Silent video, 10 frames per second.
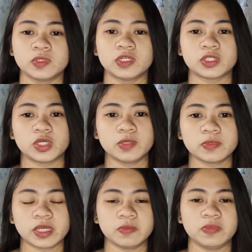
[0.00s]
The
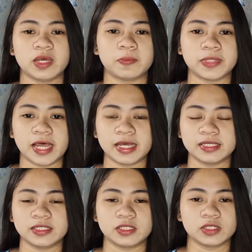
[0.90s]
term can be
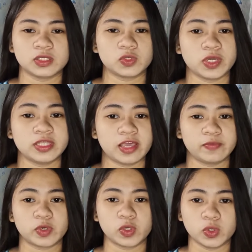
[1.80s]
applied to a
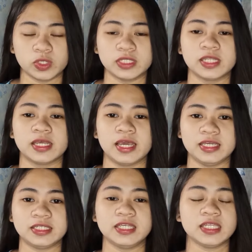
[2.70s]
neighborhood,
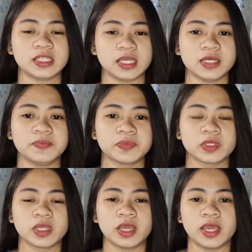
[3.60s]
a city,
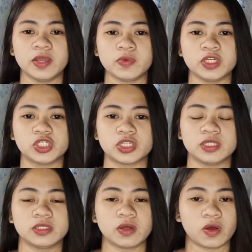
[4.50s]
a
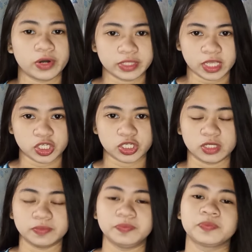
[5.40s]
region, or a
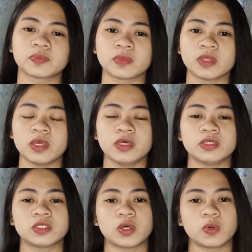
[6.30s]
nation.
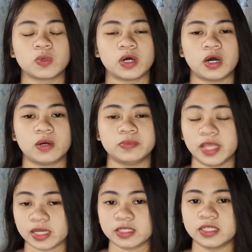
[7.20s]
So,
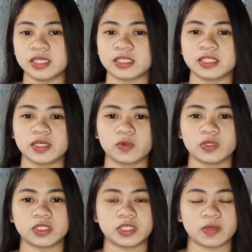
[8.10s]
next is
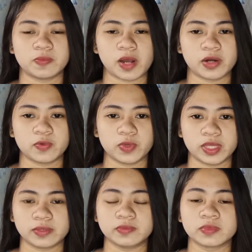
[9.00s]
linguistic
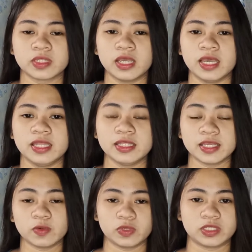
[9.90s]
borrowing. In
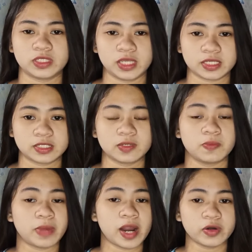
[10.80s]
linguistics,
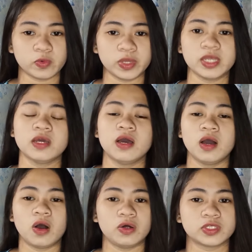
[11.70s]
borrowing,
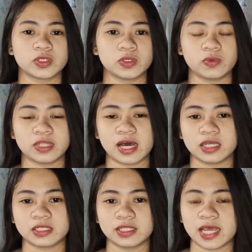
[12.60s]
also known
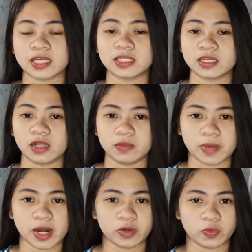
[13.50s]
as lexical
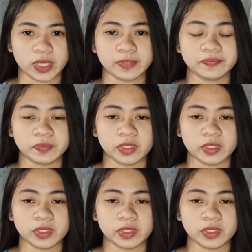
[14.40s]
borrowing,